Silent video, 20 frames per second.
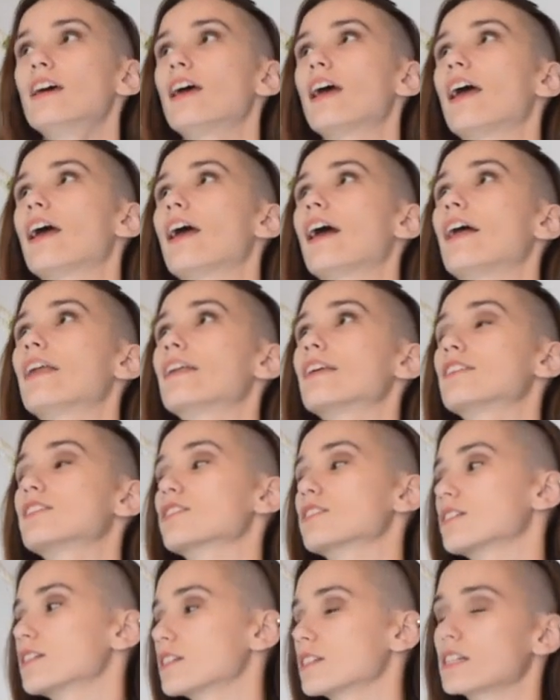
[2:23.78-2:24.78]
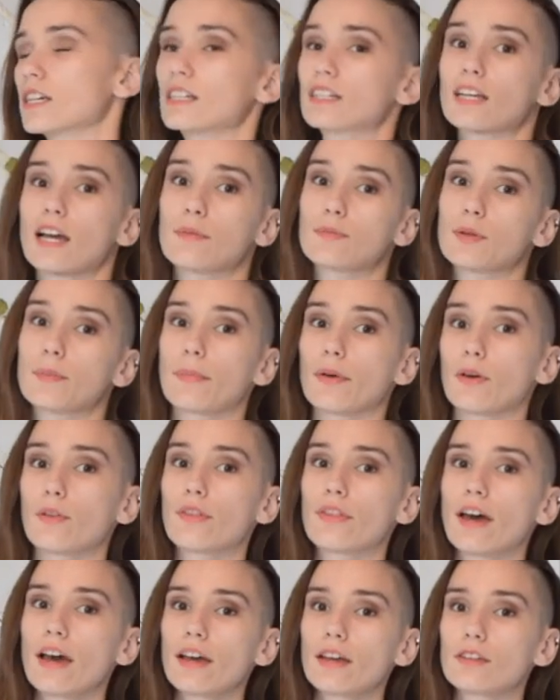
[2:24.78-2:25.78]
and it's gonna take time to
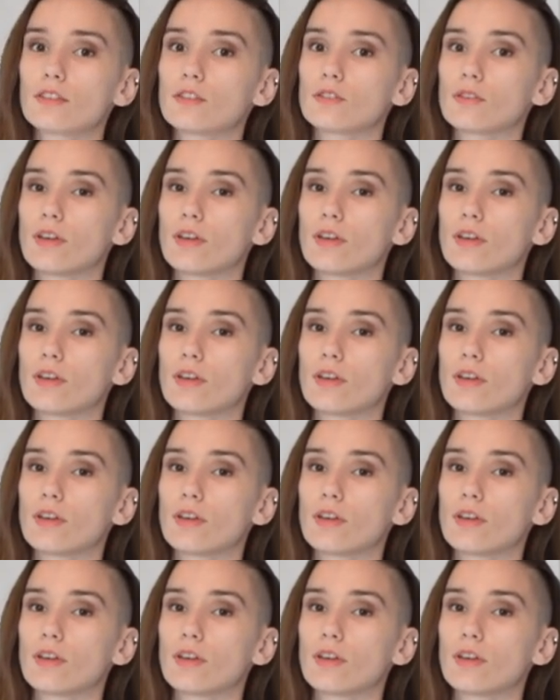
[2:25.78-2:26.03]
build that.